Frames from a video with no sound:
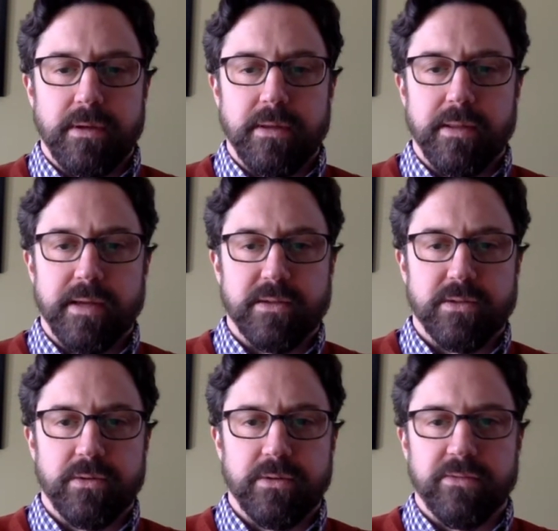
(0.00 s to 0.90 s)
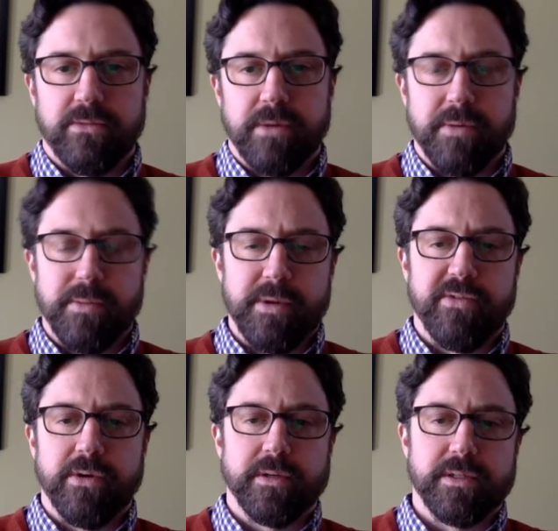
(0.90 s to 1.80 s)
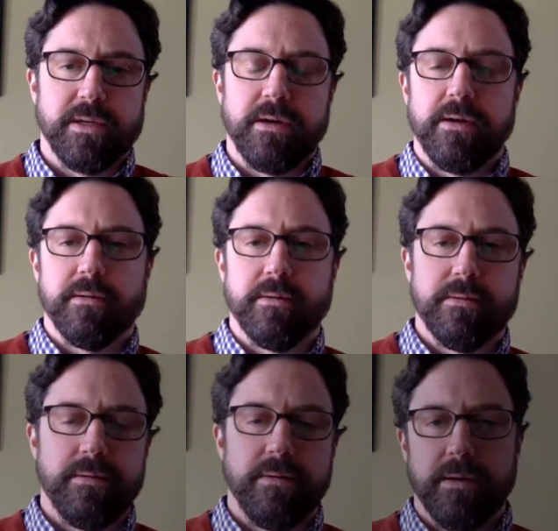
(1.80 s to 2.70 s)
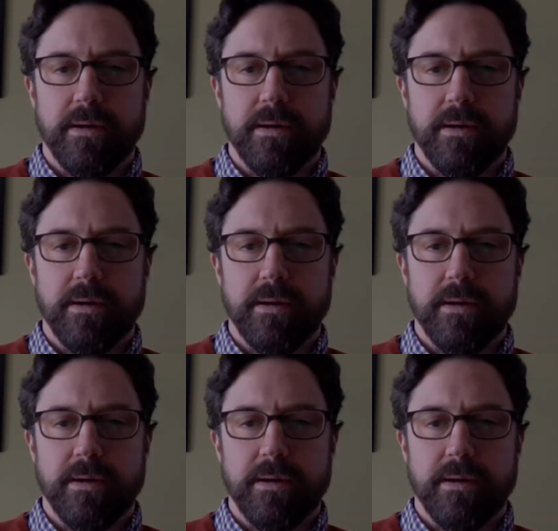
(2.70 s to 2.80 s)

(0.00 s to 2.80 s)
And that's sort of what I'm going to be focusing on.